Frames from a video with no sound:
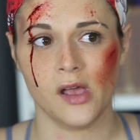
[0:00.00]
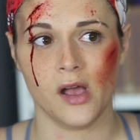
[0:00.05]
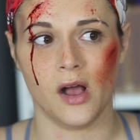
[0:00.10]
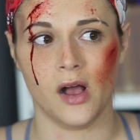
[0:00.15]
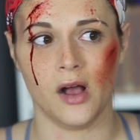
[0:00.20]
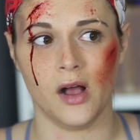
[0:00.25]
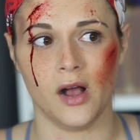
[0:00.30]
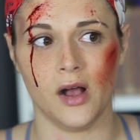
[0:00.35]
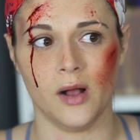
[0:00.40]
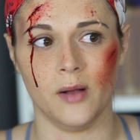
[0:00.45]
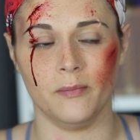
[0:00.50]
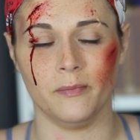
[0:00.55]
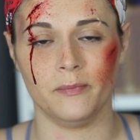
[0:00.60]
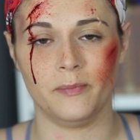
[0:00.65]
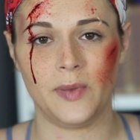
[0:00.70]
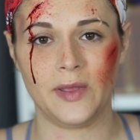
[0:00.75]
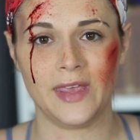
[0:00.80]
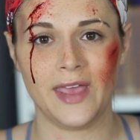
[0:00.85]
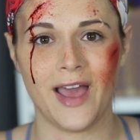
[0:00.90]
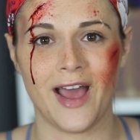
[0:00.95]

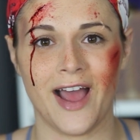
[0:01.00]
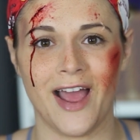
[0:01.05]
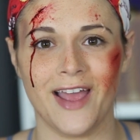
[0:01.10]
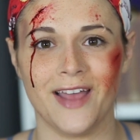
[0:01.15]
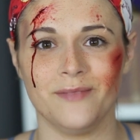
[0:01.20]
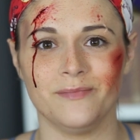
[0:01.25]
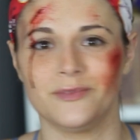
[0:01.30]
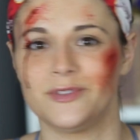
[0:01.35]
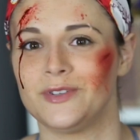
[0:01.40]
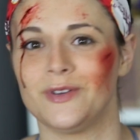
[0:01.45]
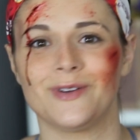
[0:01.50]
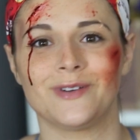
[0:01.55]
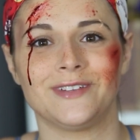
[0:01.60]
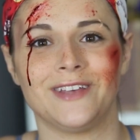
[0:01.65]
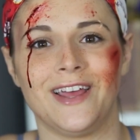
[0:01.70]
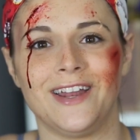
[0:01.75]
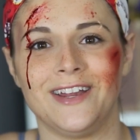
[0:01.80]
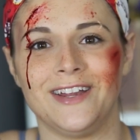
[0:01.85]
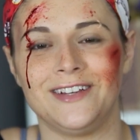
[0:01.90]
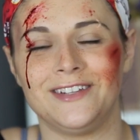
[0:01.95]
But yeah, I'm so
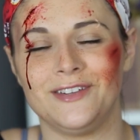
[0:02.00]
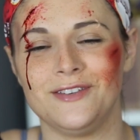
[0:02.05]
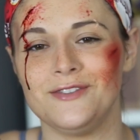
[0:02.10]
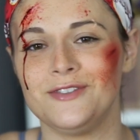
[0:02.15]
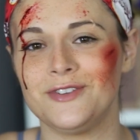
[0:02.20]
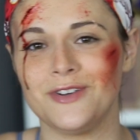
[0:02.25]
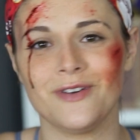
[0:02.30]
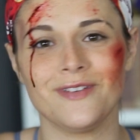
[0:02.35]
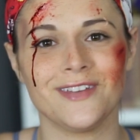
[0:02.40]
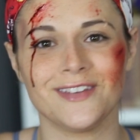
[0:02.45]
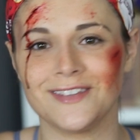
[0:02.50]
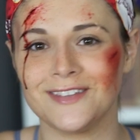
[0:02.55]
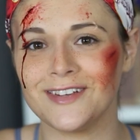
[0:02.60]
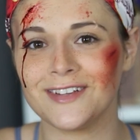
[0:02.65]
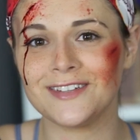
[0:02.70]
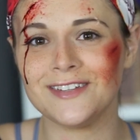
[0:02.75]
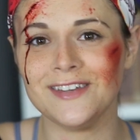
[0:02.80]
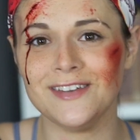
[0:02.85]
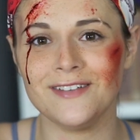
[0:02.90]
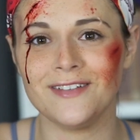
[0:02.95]
excited to show this
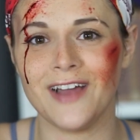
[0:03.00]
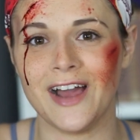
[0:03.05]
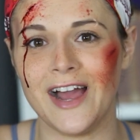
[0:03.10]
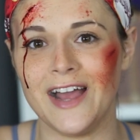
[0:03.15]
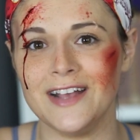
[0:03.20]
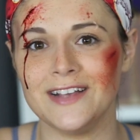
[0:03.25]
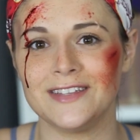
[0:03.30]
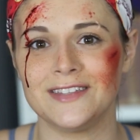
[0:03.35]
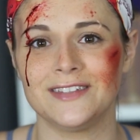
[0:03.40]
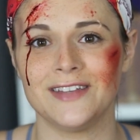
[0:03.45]
look to you guys.